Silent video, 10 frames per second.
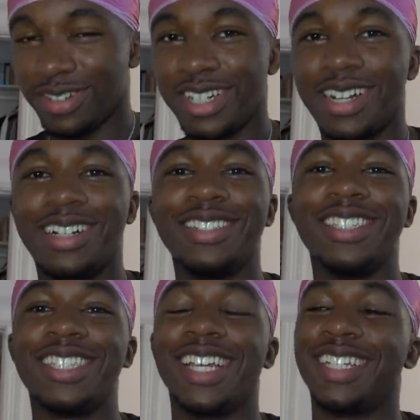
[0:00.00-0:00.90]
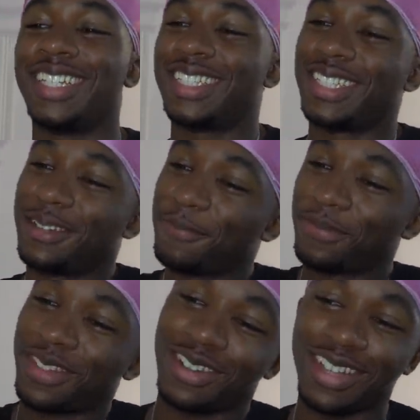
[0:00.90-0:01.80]
No, saying listen,
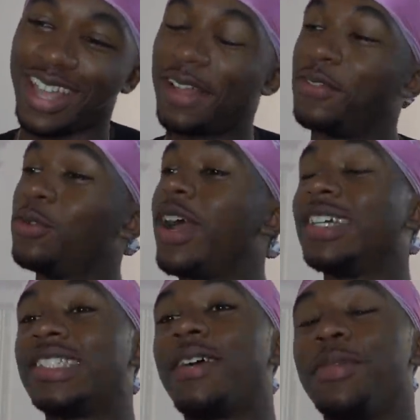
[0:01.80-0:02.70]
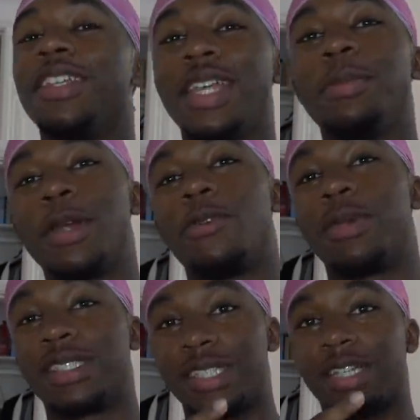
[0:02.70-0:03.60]
okay, if you guys have been keeping up with
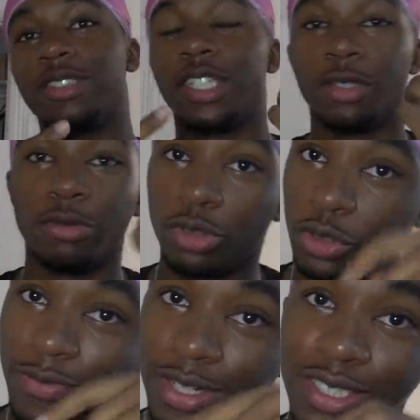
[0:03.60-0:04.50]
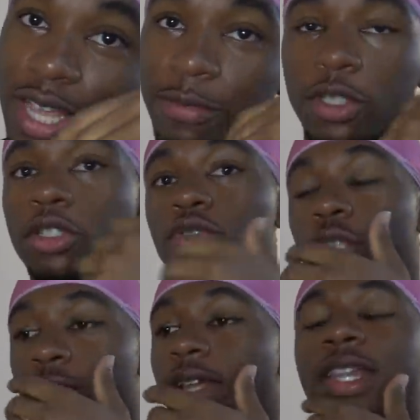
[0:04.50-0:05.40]
my second channel, Joovier's Life, it's on the
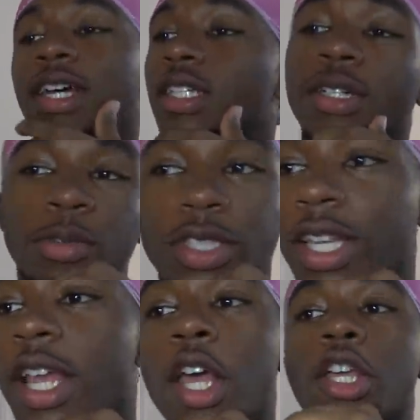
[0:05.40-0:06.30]
screen right now, know what I'm saying?